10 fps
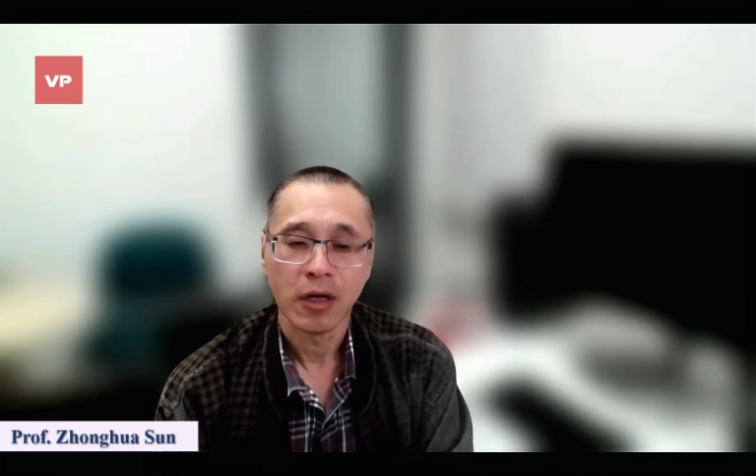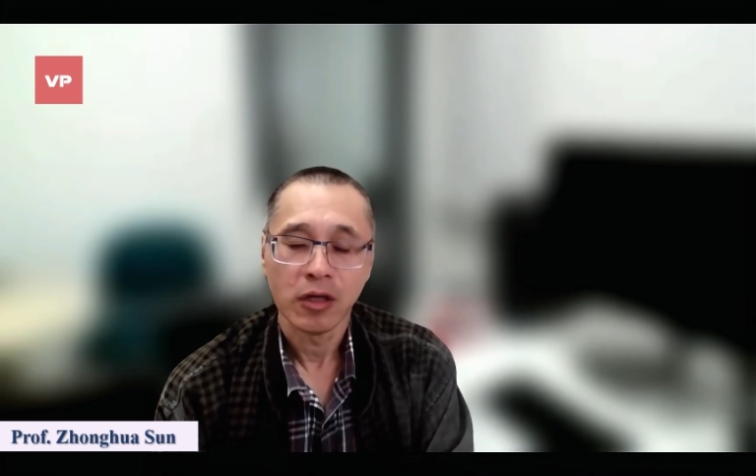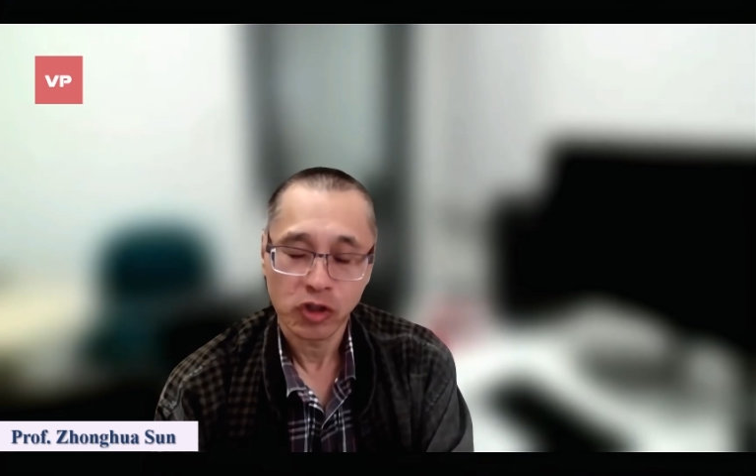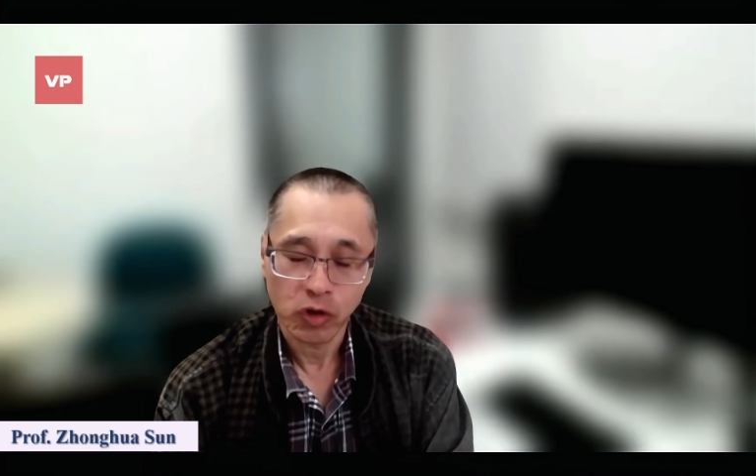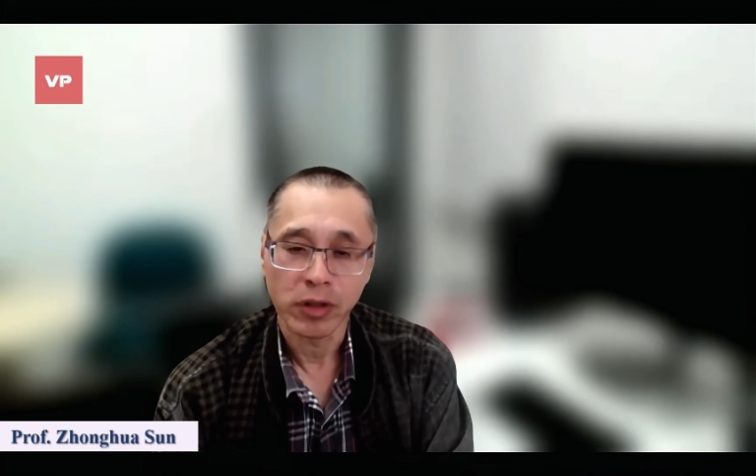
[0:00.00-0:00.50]

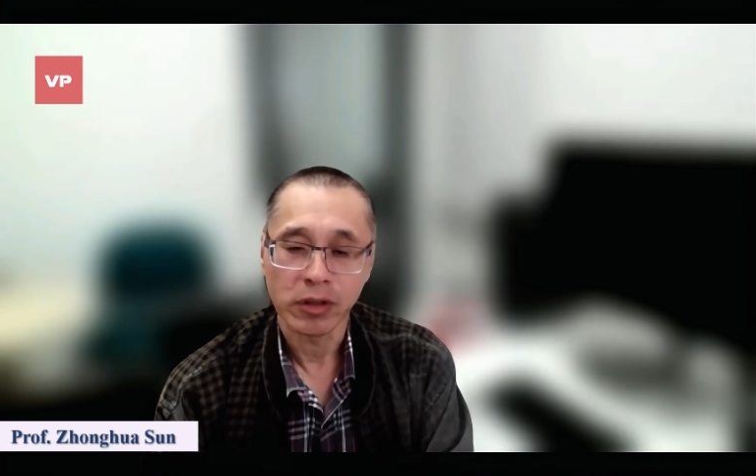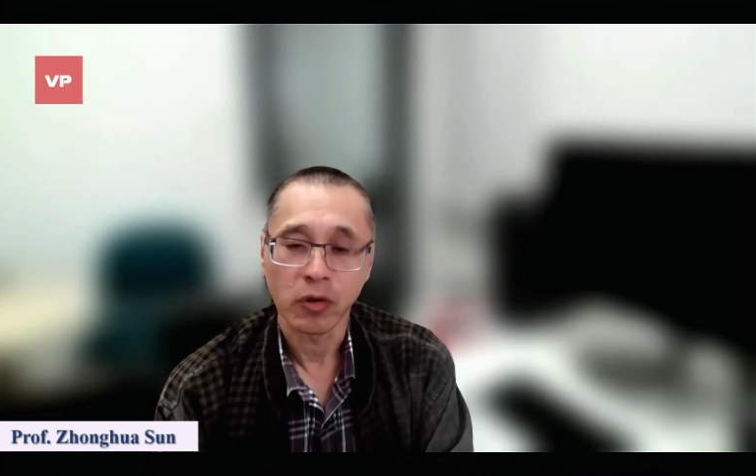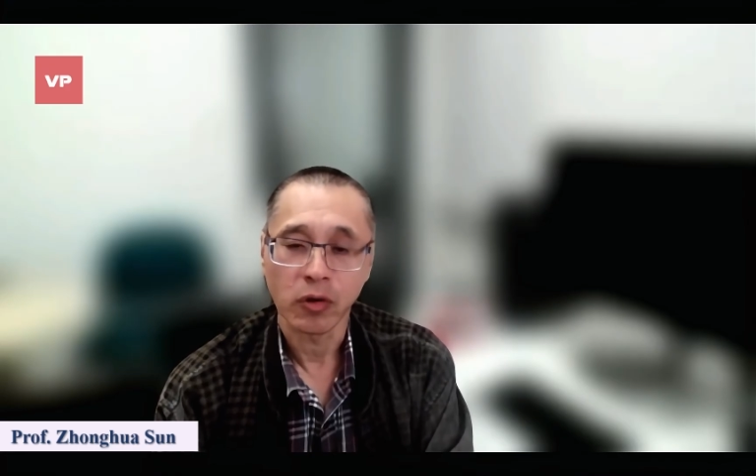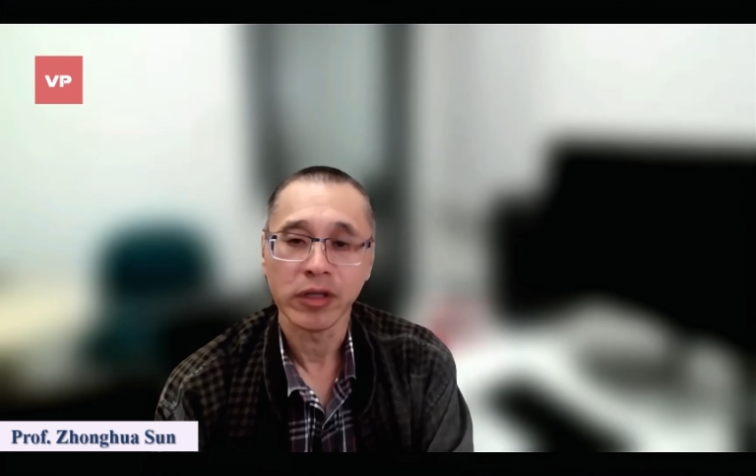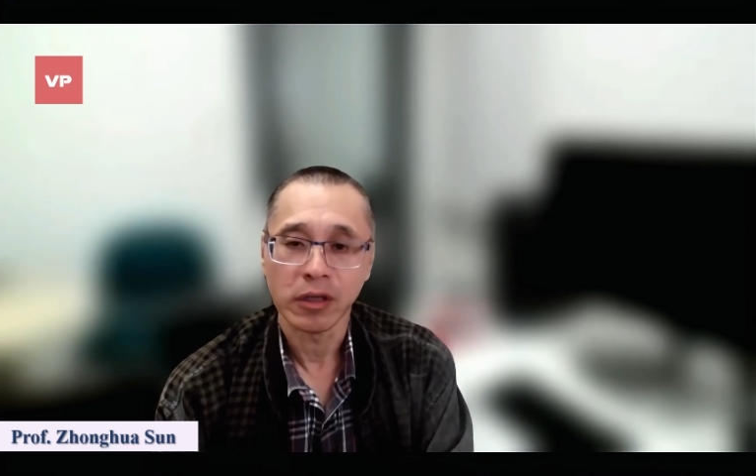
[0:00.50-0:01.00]
showing the
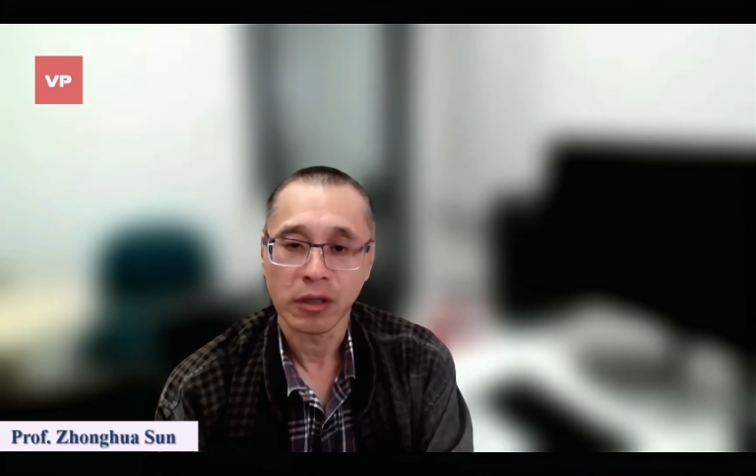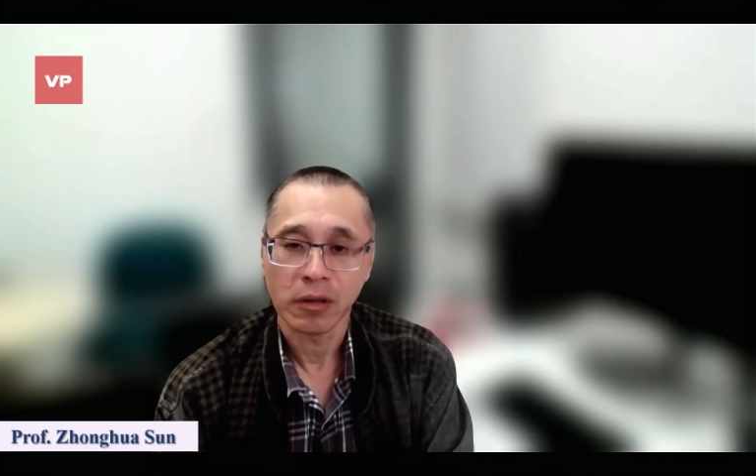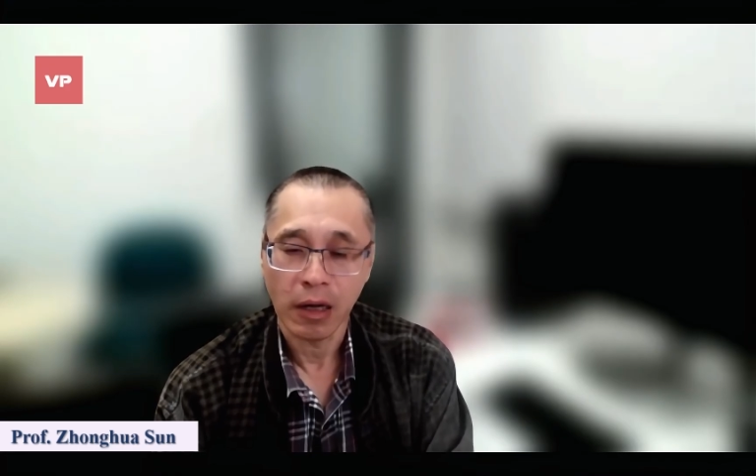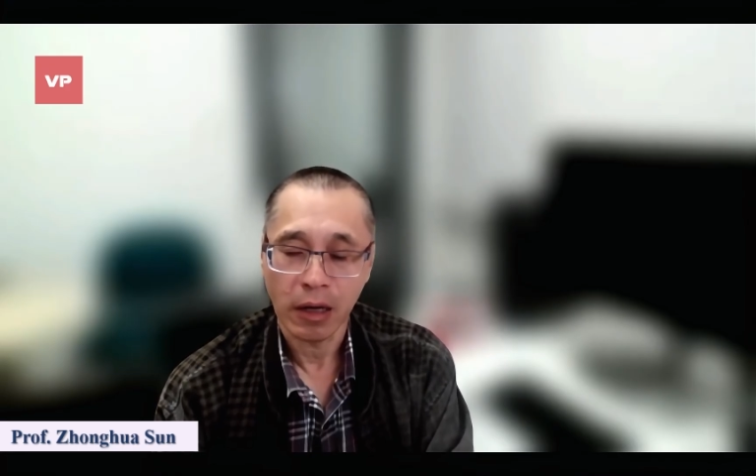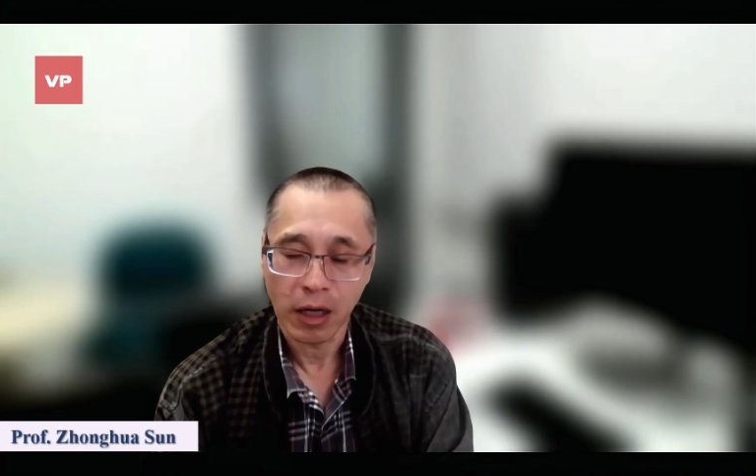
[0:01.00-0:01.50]
greater
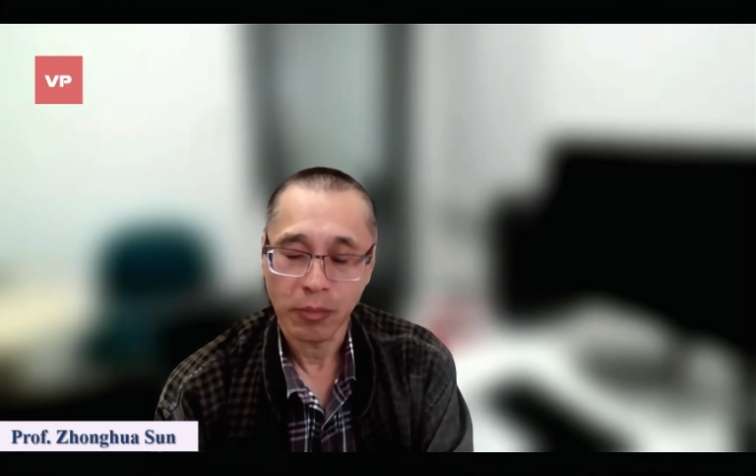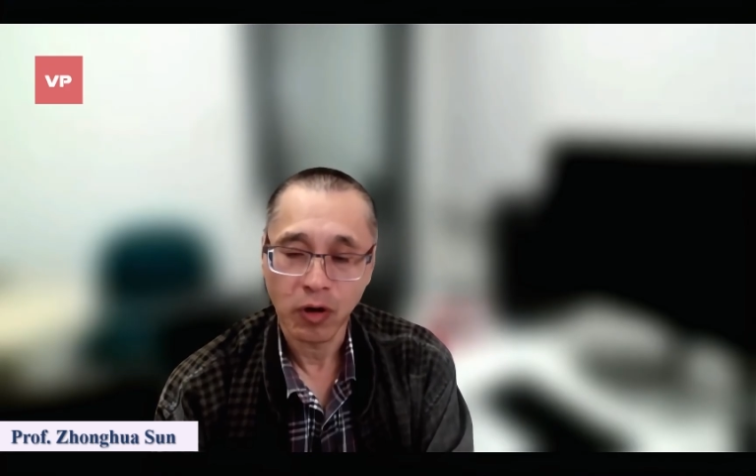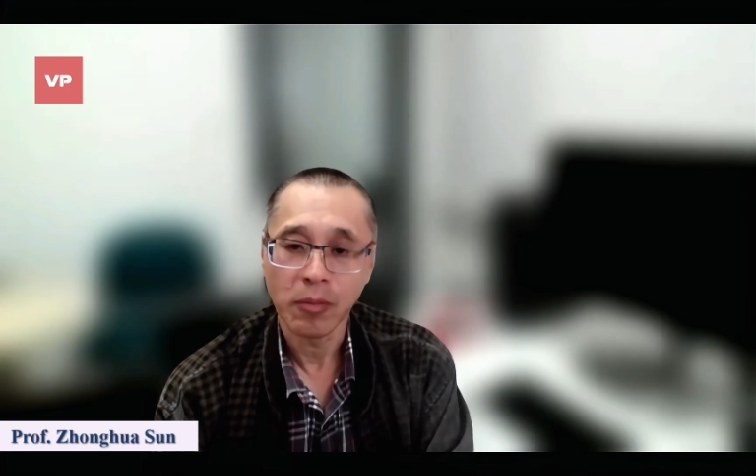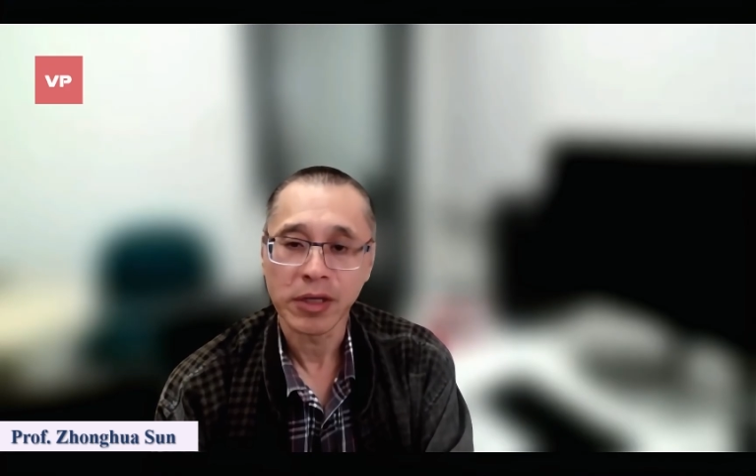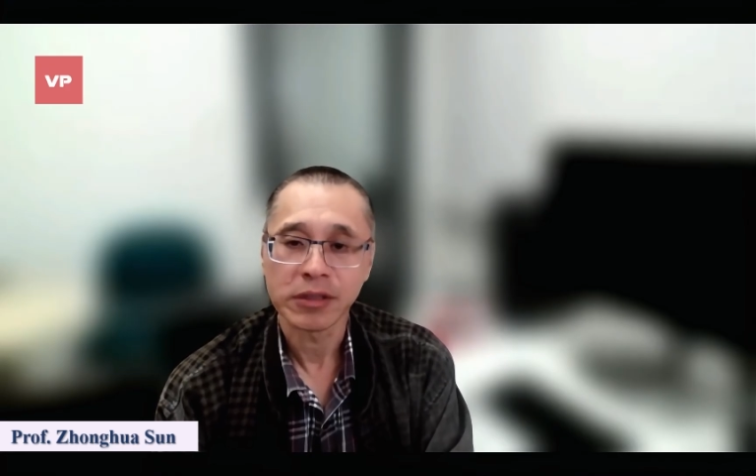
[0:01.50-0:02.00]

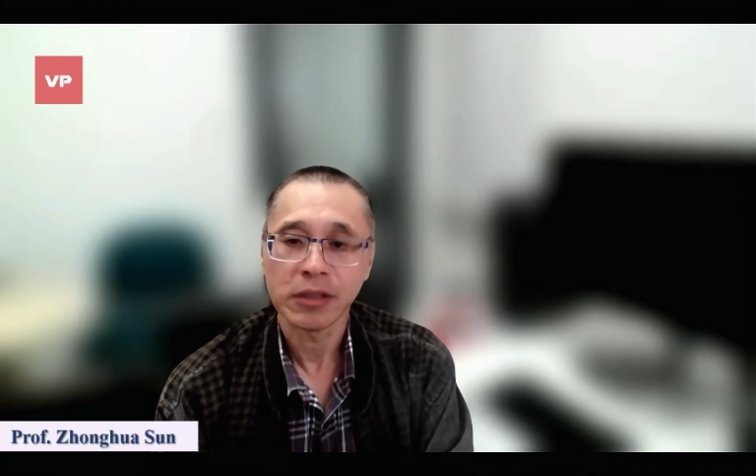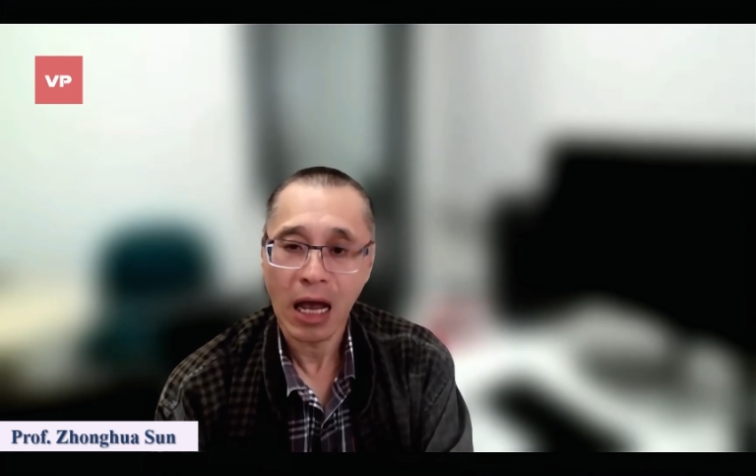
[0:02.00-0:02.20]
promise